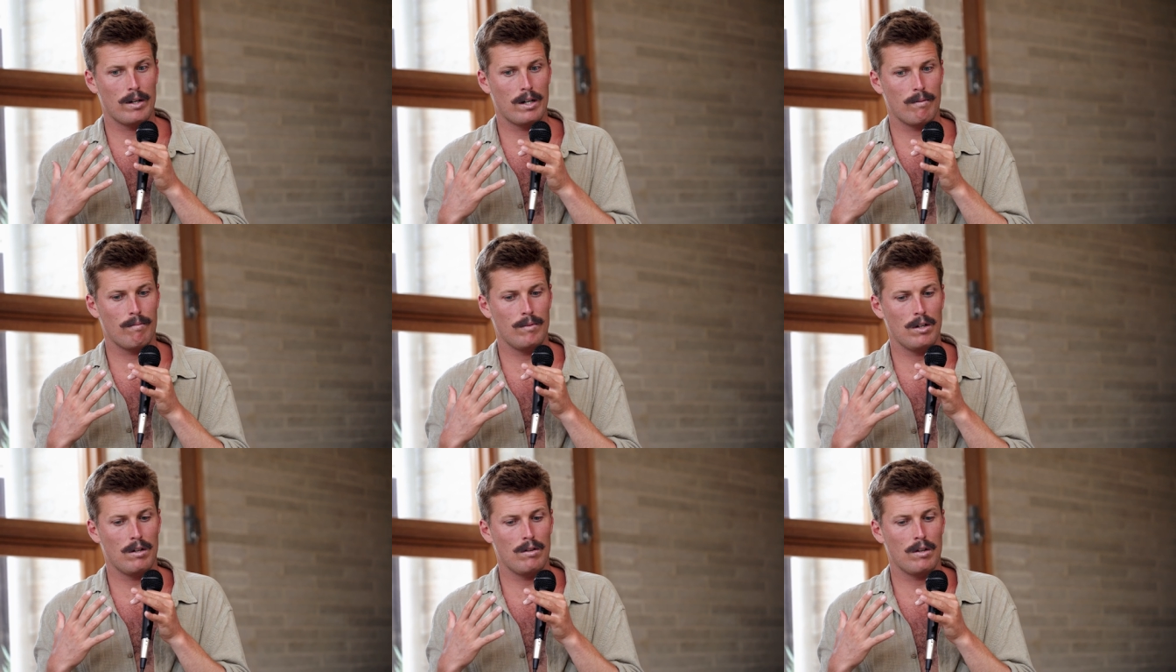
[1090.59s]
Um,
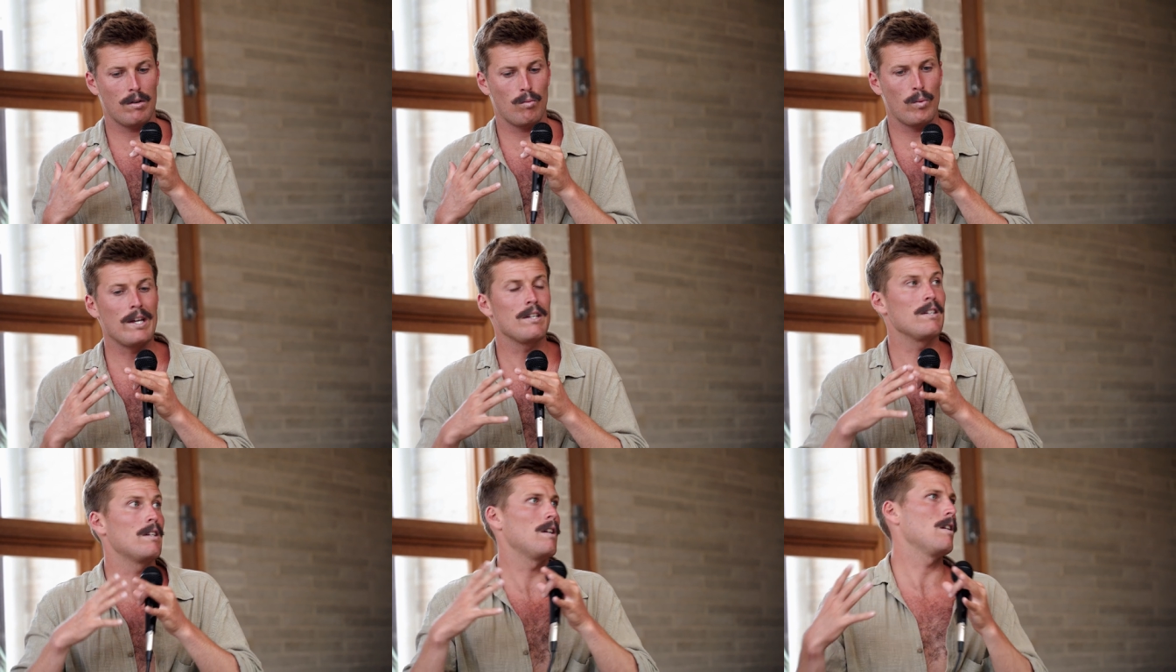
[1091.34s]
you know, that we
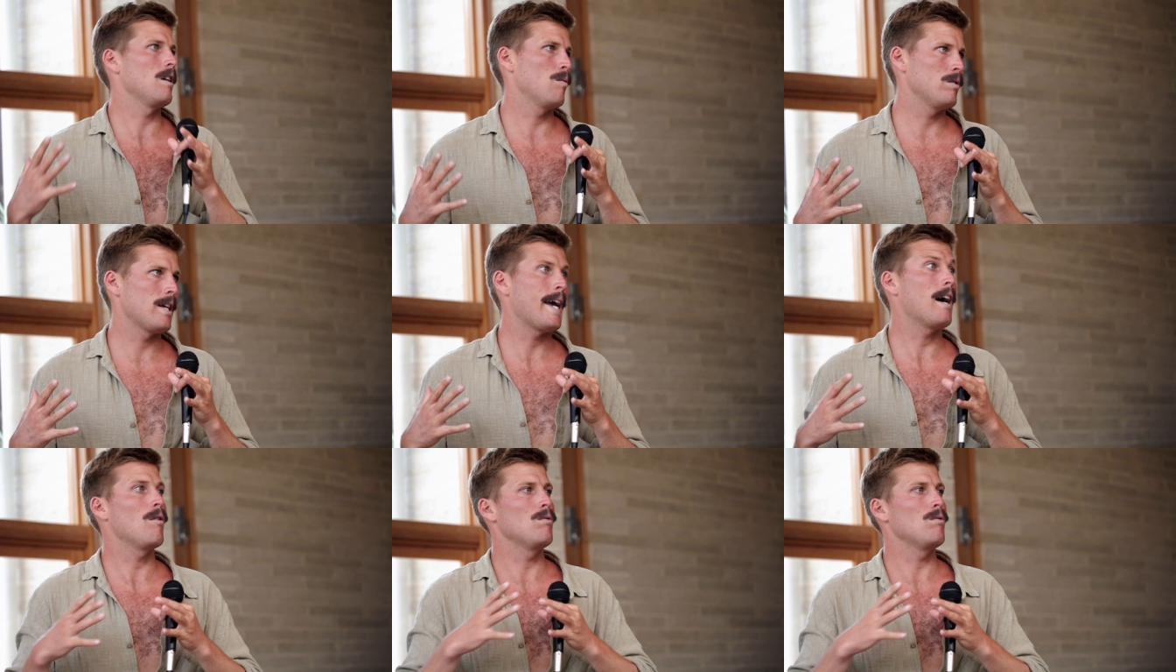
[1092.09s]
did it. It was our,